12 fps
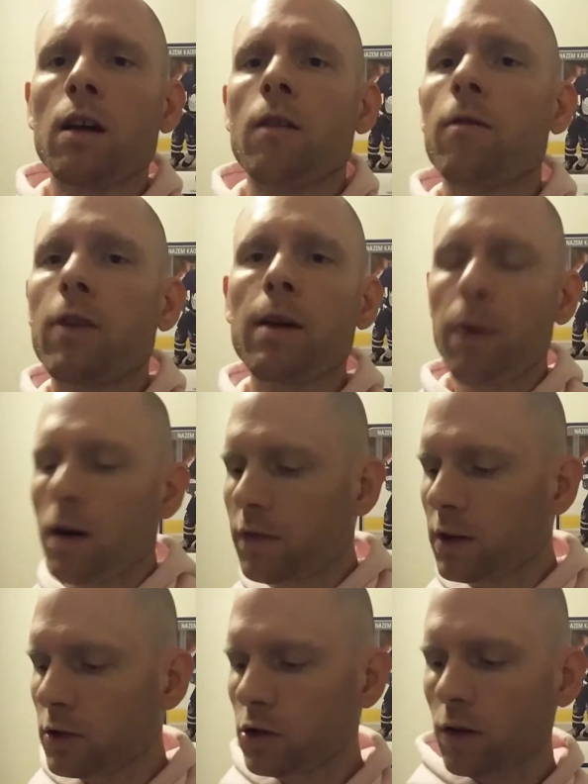Free birth
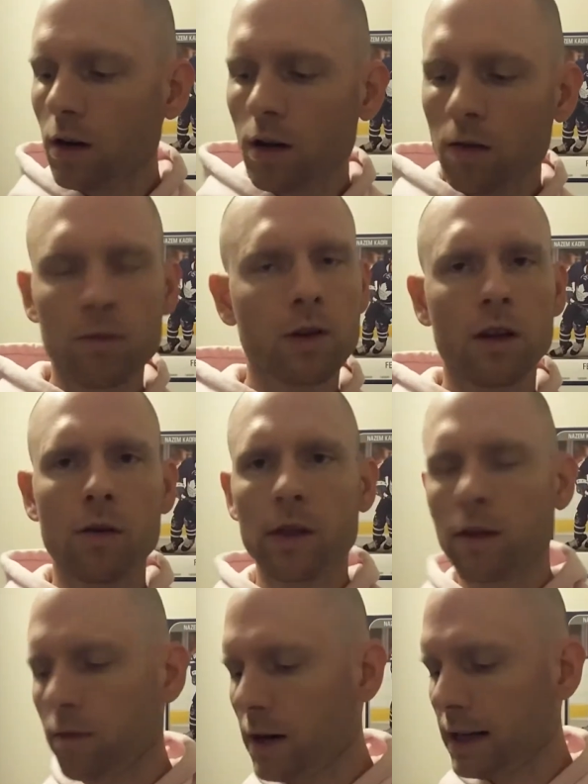control will lower
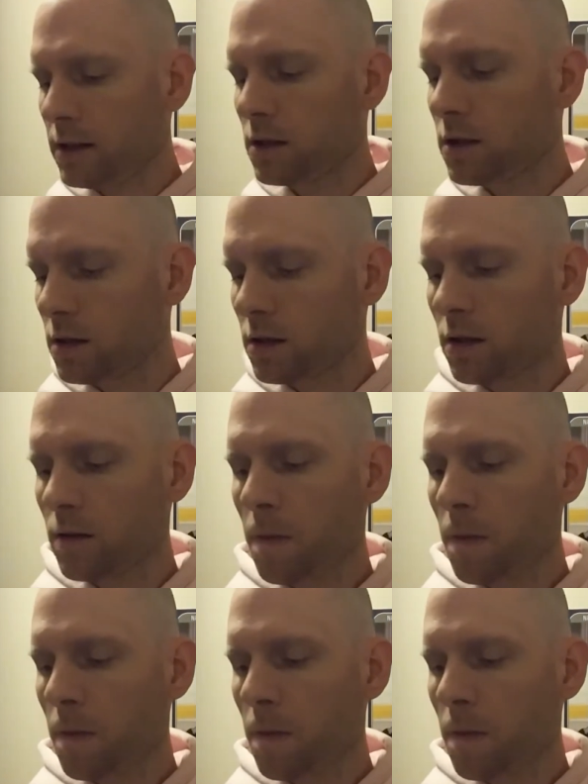the rates